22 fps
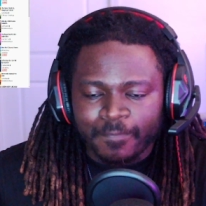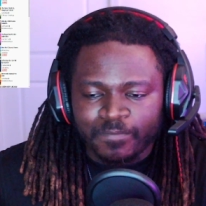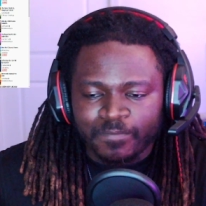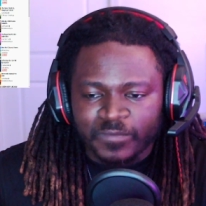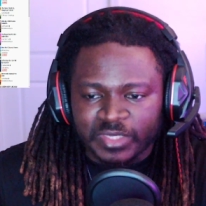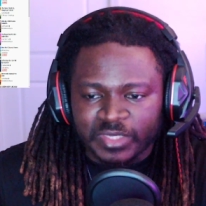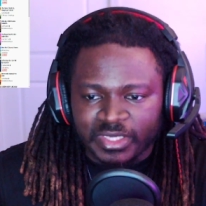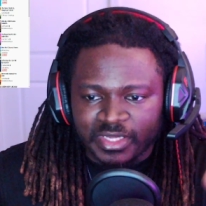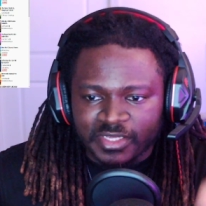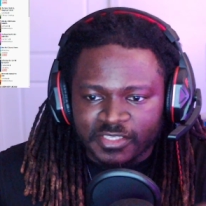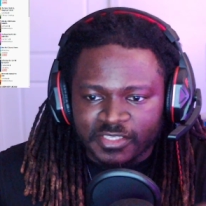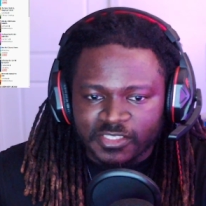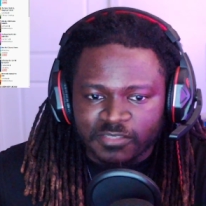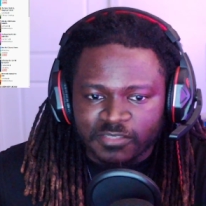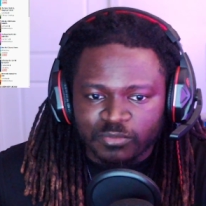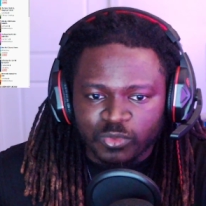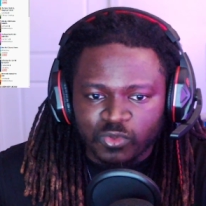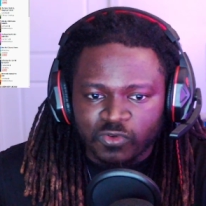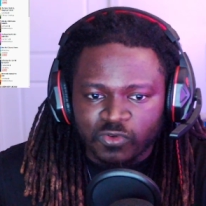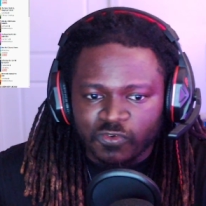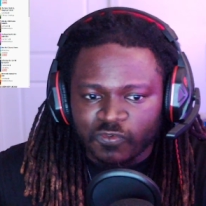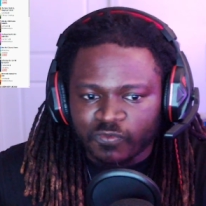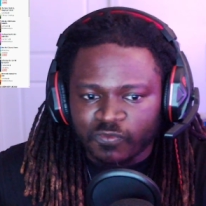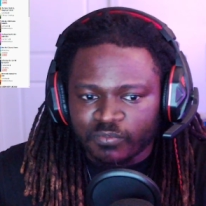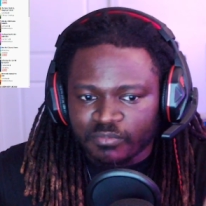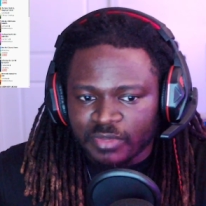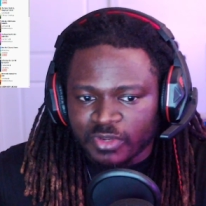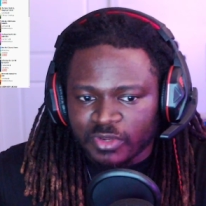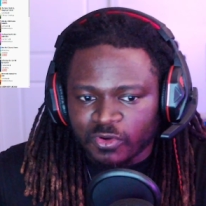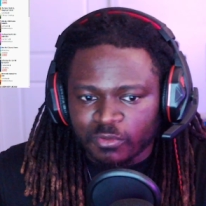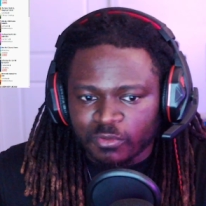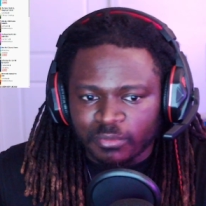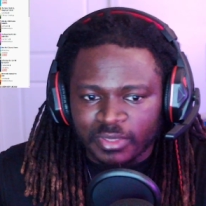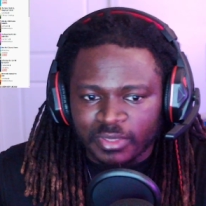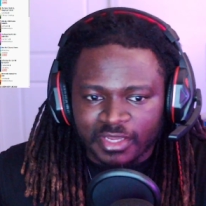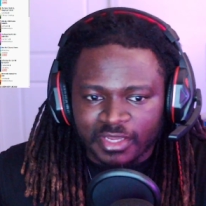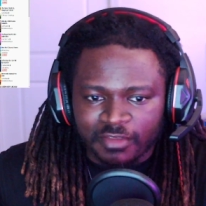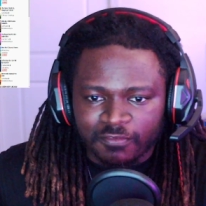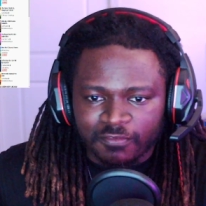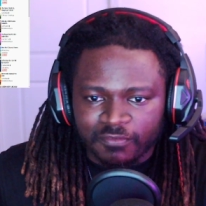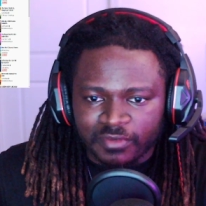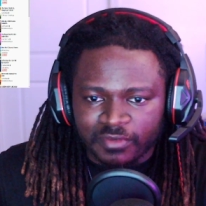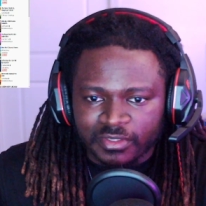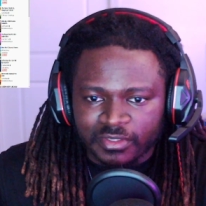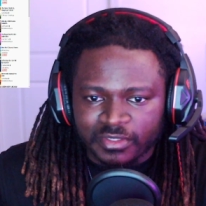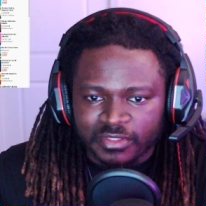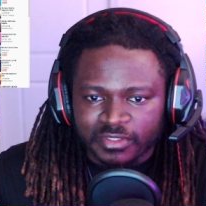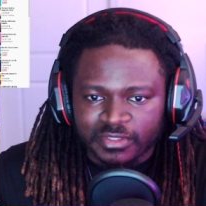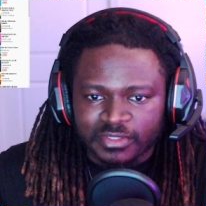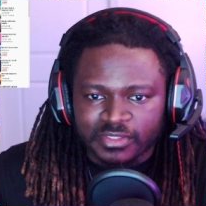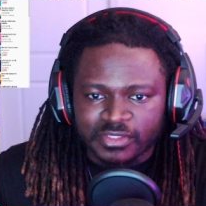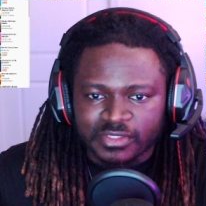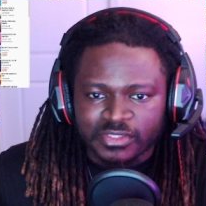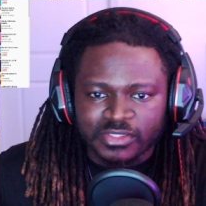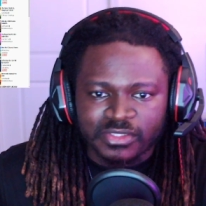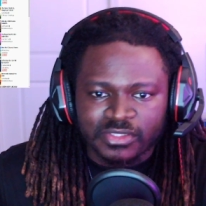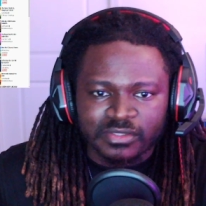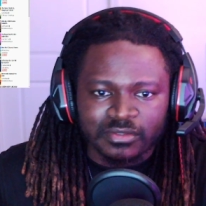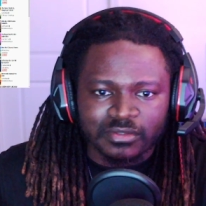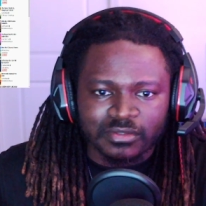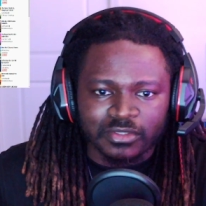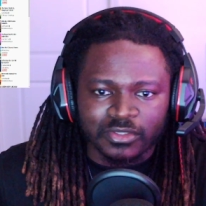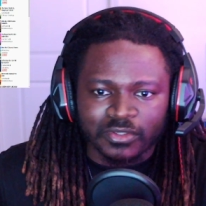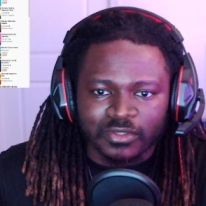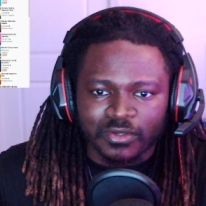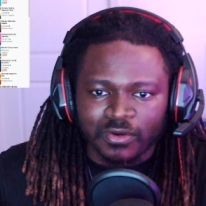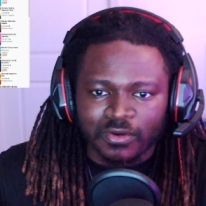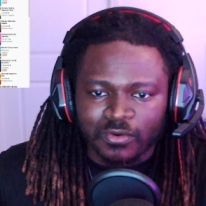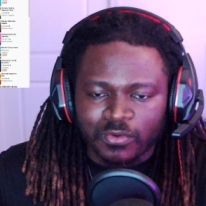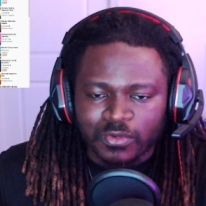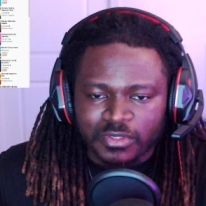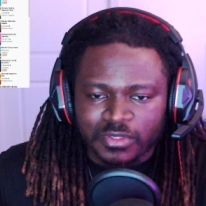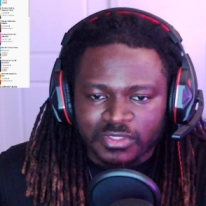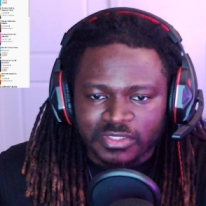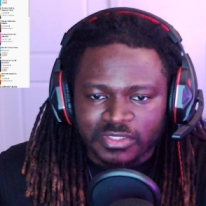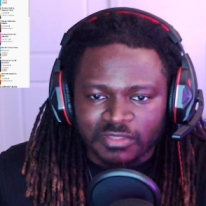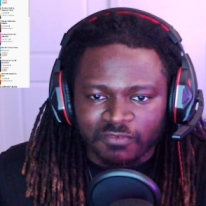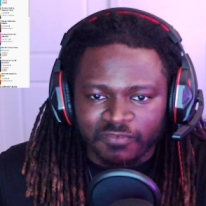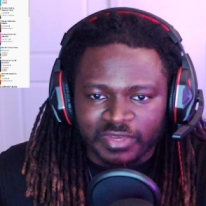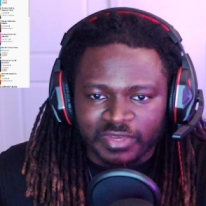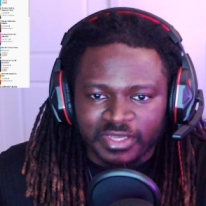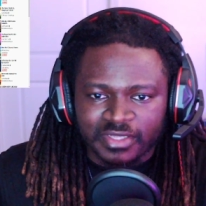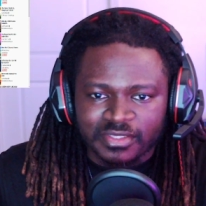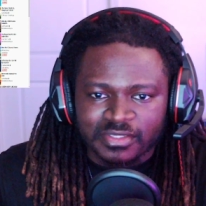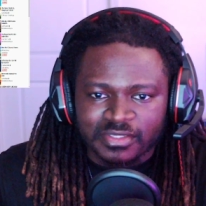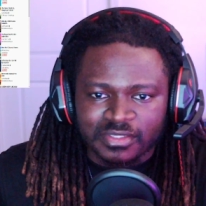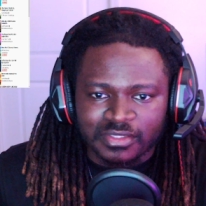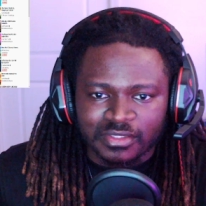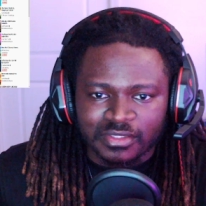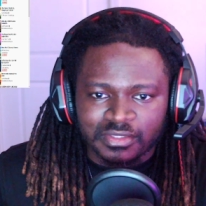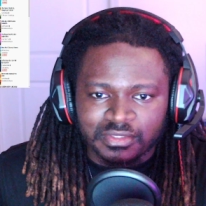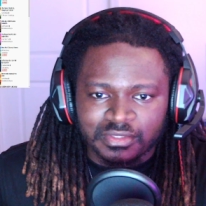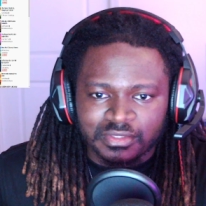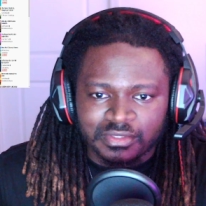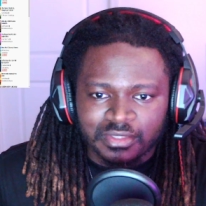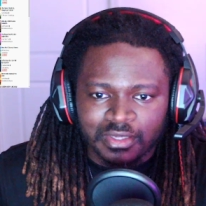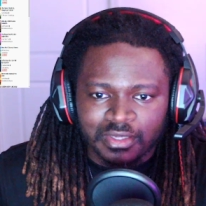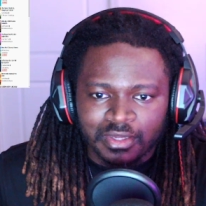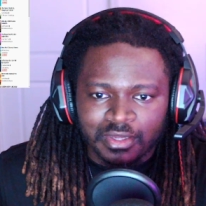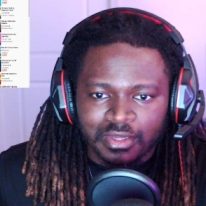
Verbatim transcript: the nice smooth metal black finish, you know, of course the fancy